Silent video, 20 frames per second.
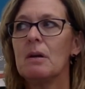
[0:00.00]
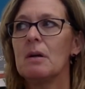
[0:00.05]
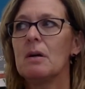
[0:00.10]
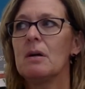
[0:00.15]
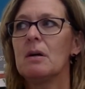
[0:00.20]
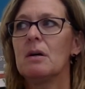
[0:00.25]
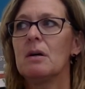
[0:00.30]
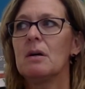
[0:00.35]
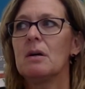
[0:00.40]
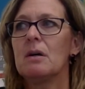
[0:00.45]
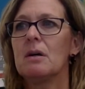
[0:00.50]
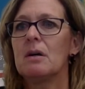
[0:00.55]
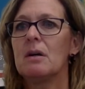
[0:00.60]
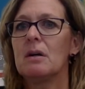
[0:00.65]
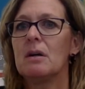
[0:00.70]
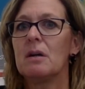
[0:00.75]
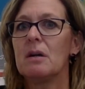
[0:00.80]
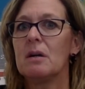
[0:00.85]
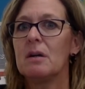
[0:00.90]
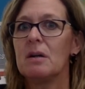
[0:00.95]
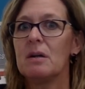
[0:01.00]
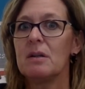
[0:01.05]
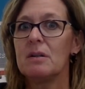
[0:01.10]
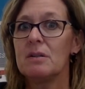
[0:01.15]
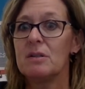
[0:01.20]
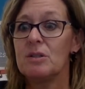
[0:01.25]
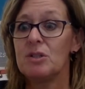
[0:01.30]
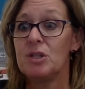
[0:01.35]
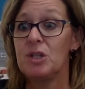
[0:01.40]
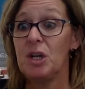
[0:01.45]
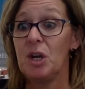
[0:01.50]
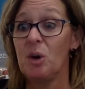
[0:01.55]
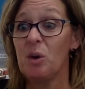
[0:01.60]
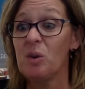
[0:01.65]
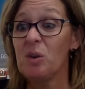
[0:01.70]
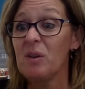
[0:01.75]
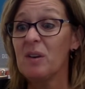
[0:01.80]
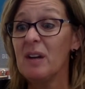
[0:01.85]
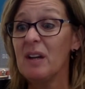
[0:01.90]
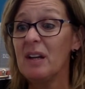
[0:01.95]

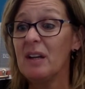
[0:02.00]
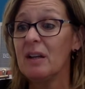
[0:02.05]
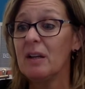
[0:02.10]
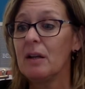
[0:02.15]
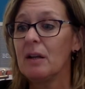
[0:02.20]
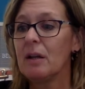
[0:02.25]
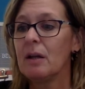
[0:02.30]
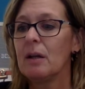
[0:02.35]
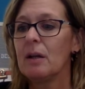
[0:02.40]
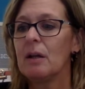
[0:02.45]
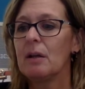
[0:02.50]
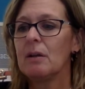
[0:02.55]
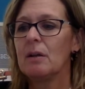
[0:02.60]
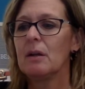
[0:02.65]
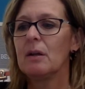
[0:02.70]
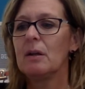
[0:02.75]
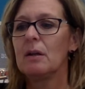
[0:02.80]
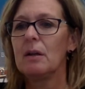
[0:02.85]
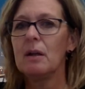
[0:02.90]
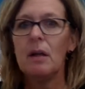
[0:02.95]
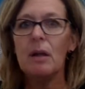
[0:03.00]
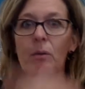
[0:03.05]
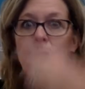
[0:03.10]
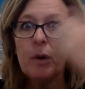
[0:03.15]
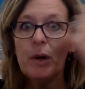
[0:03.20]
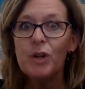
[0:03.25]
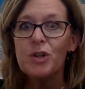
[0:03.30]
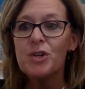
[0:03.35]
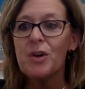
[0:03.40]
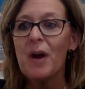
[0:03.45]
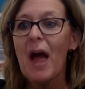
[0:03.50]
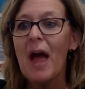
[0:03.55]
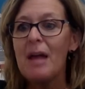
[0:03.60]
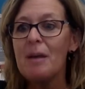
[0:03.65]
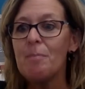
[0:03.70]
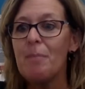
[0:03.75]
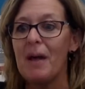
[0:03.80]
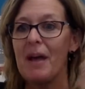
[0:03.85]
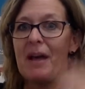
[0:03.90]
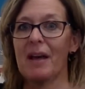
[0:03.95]
Deodorant? And where's your
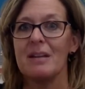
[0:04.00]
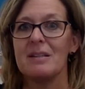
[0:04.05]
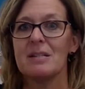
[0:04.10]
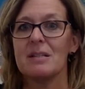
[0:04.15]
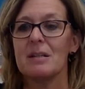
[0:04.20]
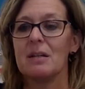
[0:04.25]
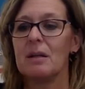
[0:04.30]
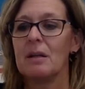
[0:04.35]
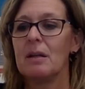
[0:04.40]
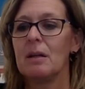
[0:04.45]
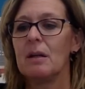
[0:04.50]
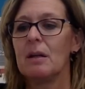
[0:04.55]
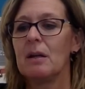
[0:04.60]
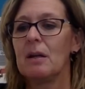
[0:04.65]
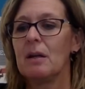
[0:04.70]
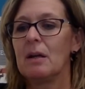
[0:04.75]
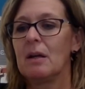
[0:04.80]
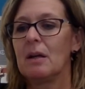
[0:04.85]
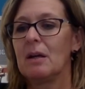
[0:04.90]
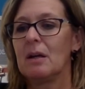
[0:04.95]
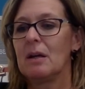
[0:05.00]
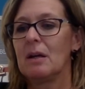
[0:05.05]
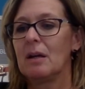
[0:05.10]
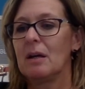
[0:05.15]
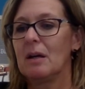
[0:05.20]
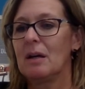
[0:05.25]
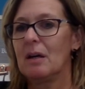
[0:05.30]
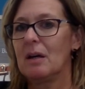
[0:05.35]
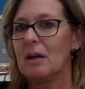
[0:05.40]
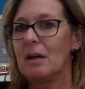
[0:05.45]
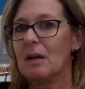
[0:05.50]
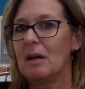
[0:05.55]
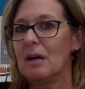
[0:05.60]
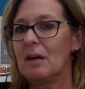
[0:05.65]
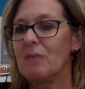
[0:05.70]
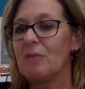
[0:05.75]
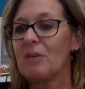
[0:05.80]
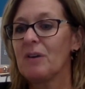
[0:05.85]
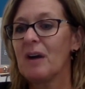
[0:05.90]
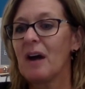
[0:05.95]
headband? I
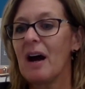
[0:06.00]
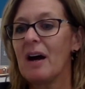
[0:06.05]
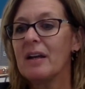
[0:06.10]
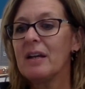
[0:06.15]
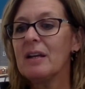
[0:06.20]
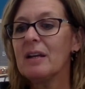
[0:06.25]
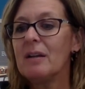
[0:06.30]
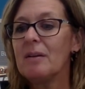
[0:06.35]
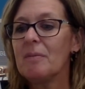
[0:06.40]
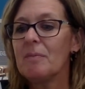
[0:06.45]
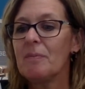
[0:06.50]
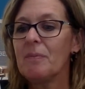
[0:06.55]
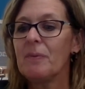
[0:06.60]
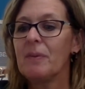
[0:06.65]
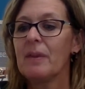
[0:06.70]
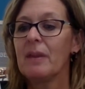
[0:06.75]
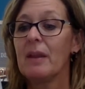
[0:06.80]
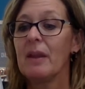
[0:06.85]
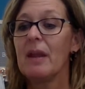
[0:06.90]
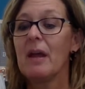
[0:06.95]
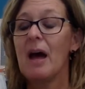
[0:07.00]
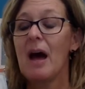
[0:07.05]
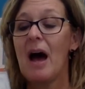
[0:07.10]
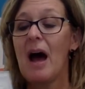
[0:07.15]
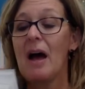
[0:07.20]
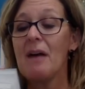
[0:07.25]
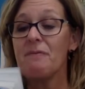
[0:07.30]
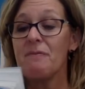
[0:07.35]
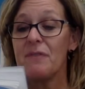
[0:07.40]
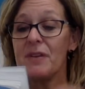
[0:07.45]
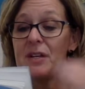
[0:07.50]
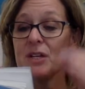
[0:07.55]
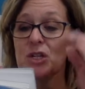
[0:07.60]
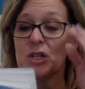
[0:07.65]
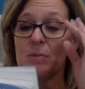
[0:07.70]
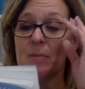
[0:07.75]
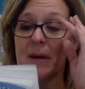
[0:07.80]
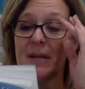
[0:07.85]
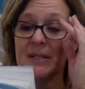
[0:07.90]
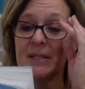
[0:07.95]
forgot it. I
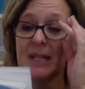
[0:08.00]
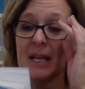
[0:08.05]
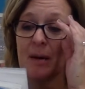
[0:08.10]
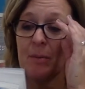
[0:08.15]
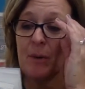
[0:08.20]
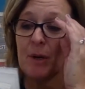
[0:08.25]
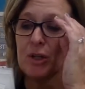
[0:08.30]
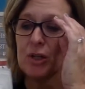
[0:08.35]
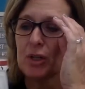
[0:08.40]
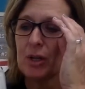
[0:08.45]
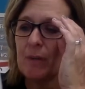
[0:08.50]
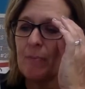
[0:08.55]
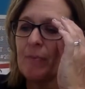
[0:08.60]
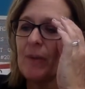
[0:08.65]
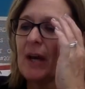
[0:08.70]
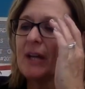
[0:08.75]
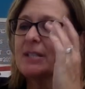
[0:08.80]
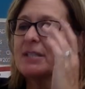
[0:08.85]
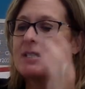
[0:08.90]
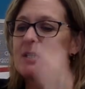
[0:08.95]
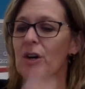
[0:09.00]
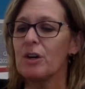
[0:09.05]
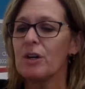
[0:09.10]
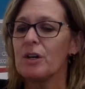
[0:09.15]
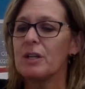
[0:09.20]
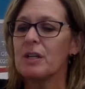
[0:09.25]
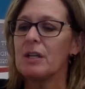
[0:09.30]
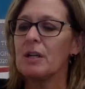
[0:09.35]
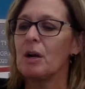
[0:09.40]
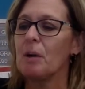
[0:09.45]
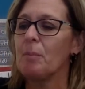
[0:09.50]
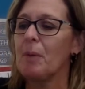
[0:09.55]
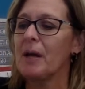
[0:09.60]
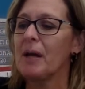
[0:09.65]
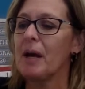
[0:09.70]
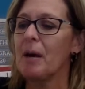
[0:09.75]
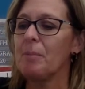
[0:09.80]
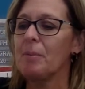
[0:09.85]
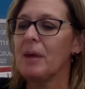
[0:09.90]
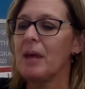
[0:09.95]
finished my sandwich. I started in on my
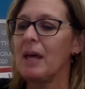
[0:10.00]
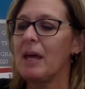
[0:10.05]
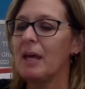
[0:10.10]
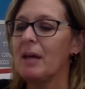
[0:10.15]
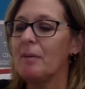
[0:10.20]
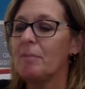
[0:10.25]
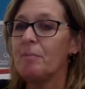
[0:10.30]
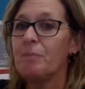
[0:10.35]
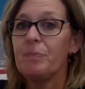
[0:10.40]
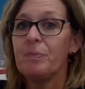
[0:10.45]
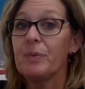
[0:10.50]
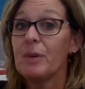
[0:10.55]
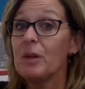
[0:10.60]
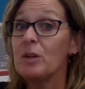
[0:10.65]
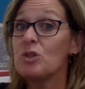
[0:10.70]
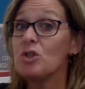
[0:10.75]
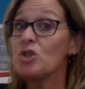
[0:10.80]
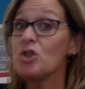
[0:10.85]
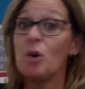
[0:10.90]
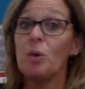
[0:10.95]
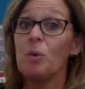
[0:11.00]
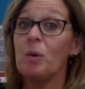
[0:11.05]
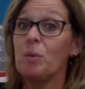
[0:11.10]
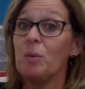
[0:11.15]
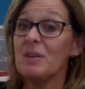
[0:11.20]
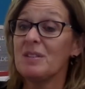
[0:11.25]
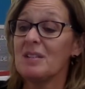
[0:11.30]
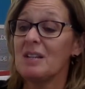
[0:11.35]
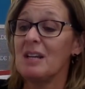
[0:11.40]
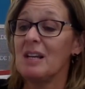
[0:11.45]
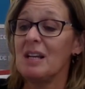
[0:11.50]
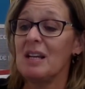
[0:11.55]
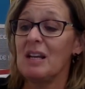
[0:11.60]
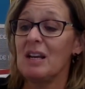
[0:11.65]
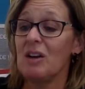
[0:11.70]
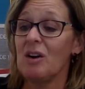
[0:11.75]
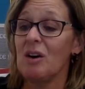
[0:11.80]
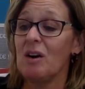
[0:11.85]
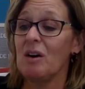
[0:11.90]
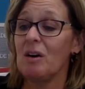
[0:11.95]
cupcake. Joey wasn't eating
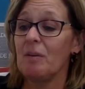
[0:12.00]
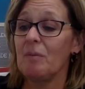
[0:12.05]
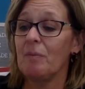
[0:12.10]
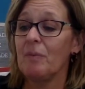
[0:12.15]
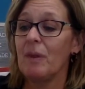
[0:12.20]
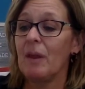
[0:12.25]
at all.